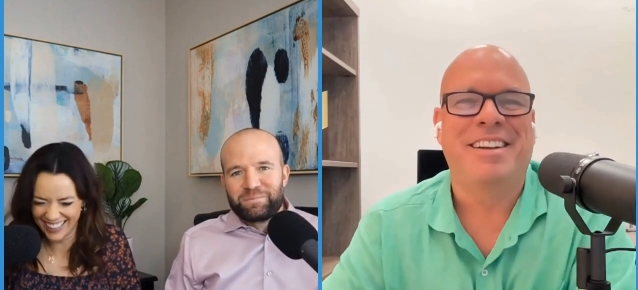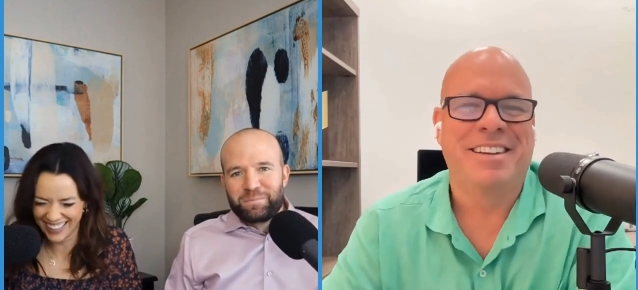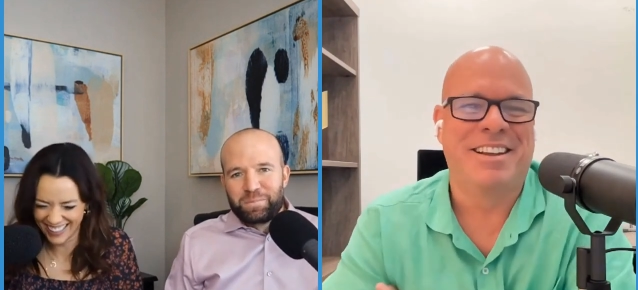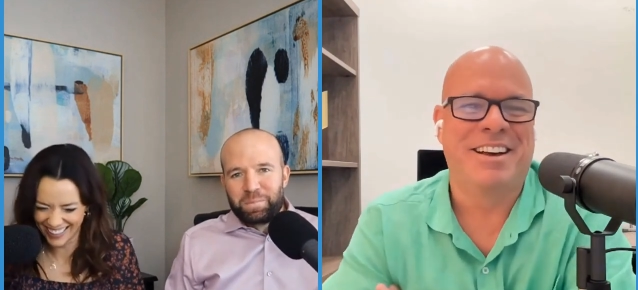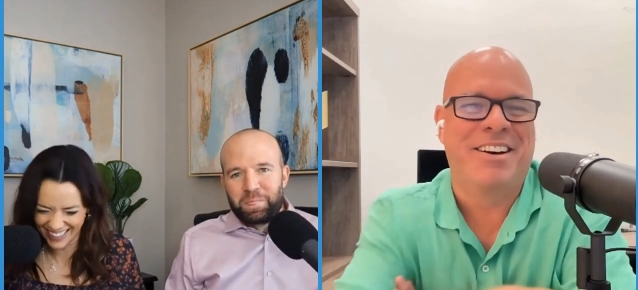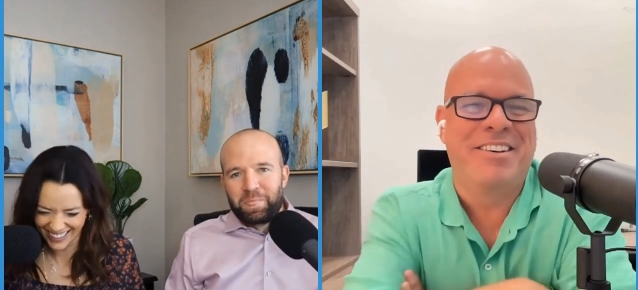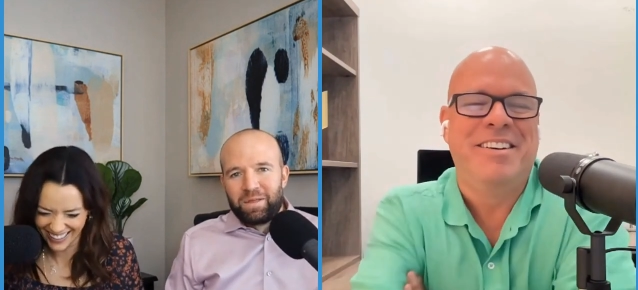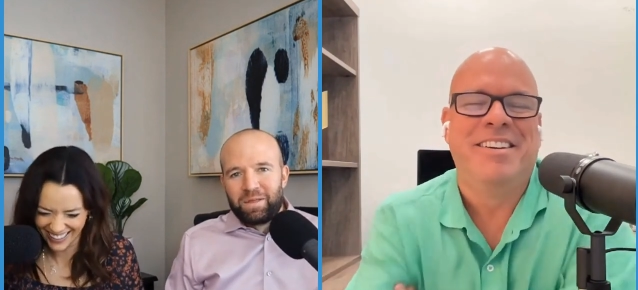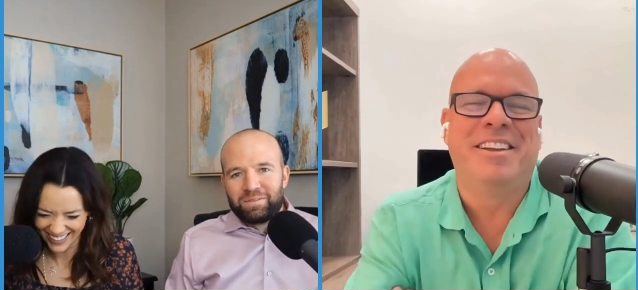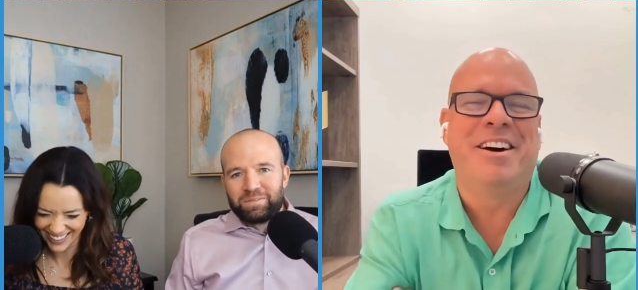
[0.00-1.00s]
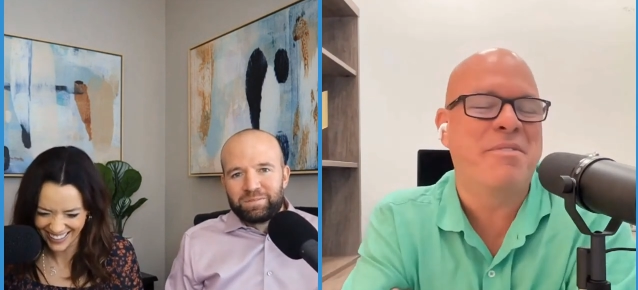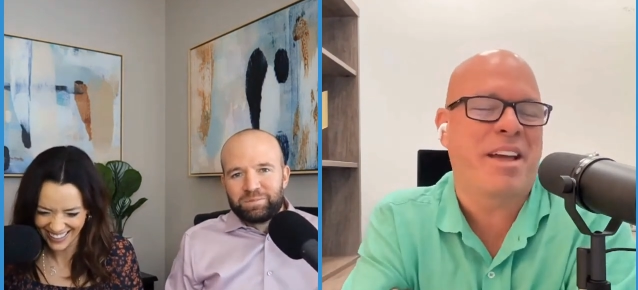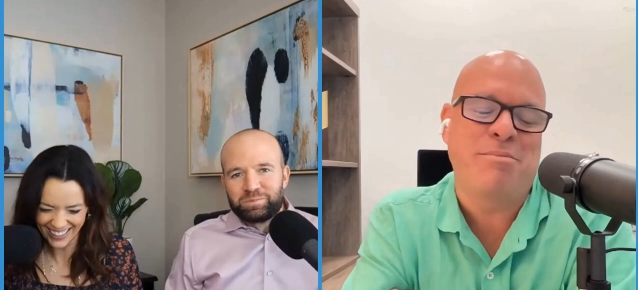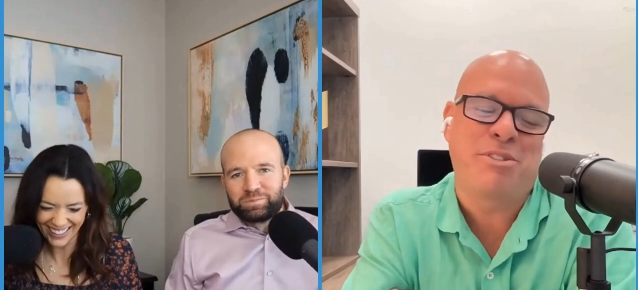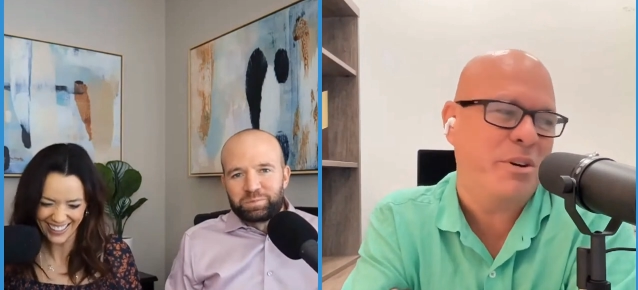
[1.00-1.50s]
Speaker 1: No, no,
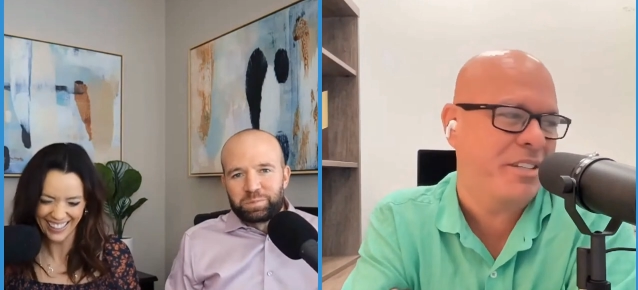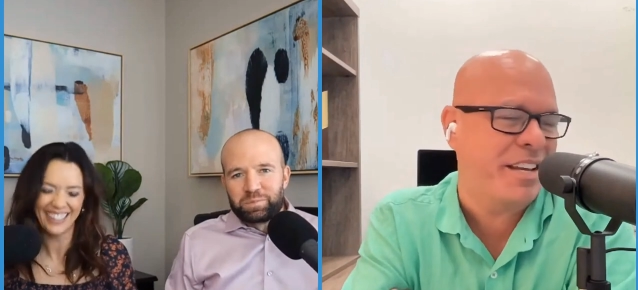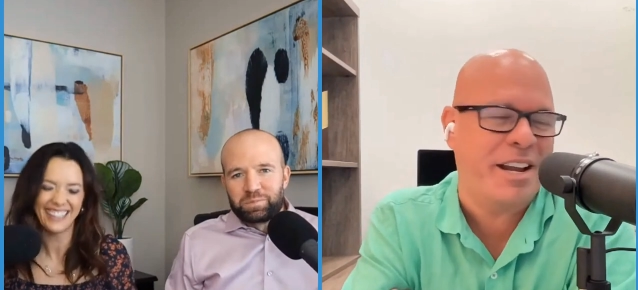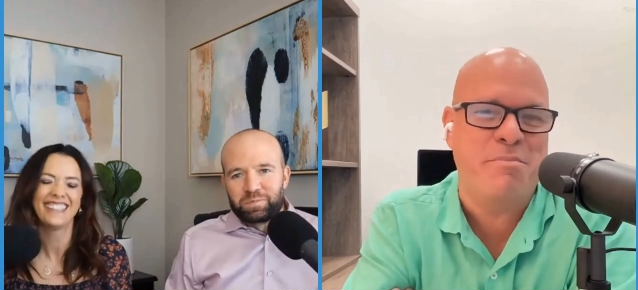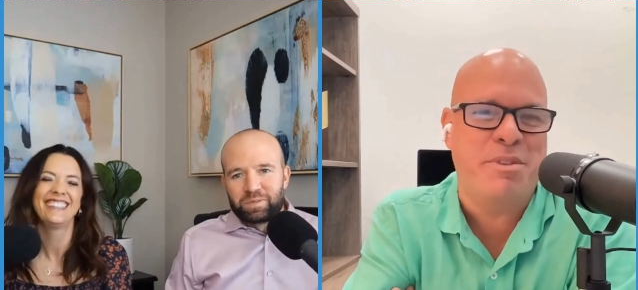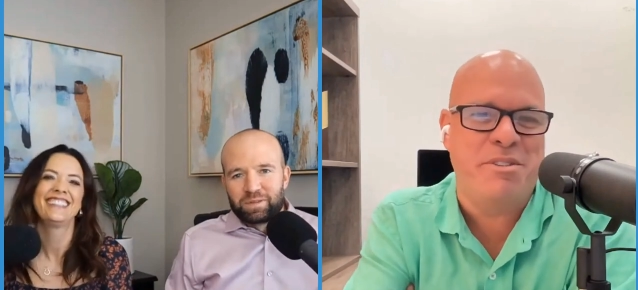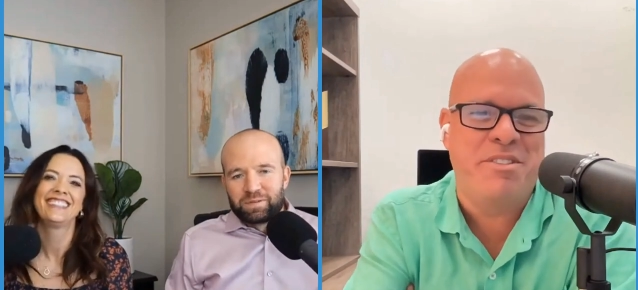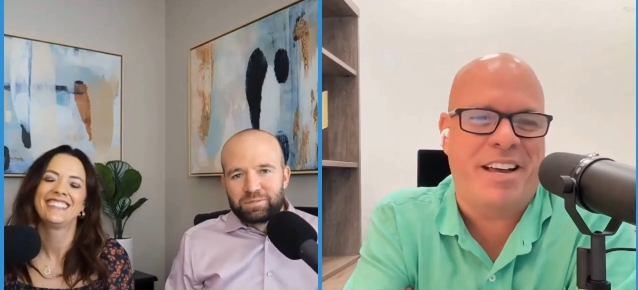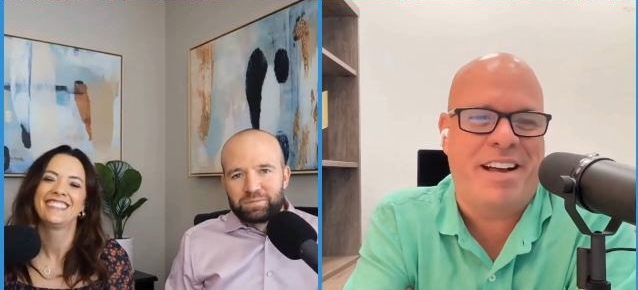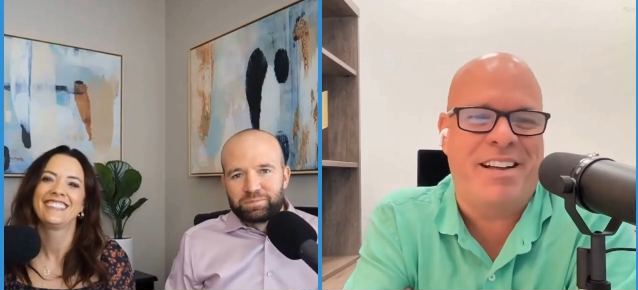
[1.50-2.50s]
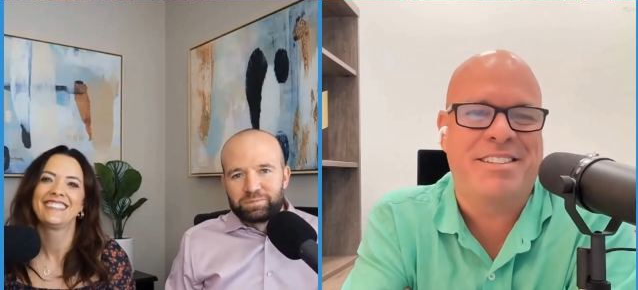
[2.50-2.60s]
I'm so excited to be with you guys.